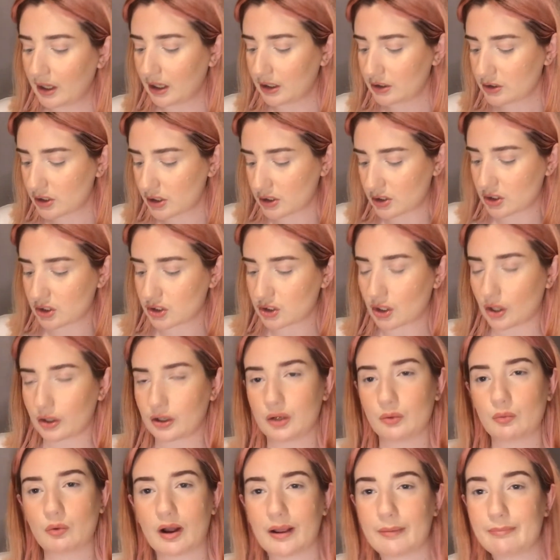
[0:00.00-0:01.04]
just to show you
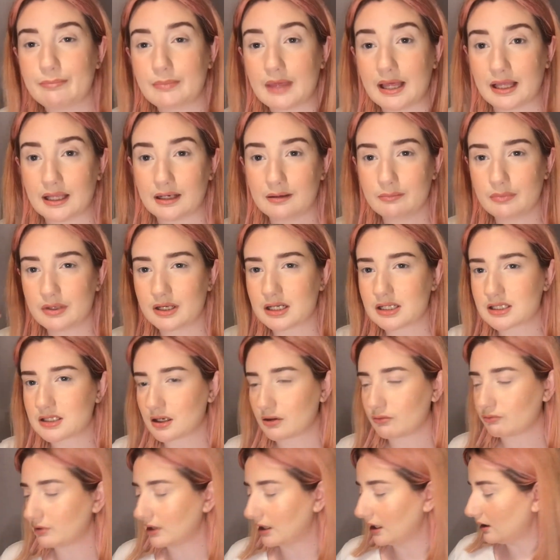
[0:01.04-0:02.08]
what I mean, because I
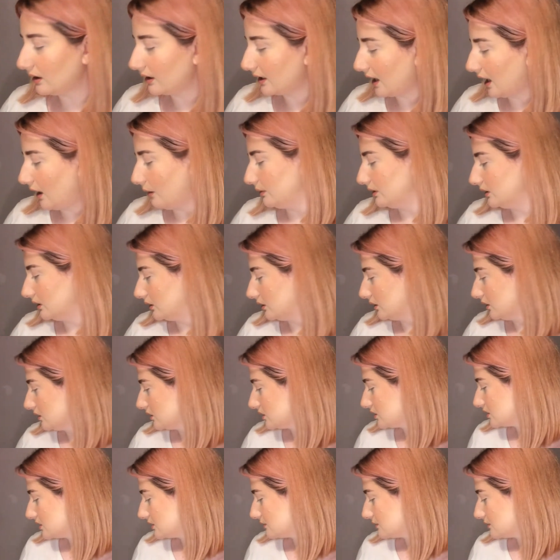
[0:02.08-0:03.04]
really like how it looks.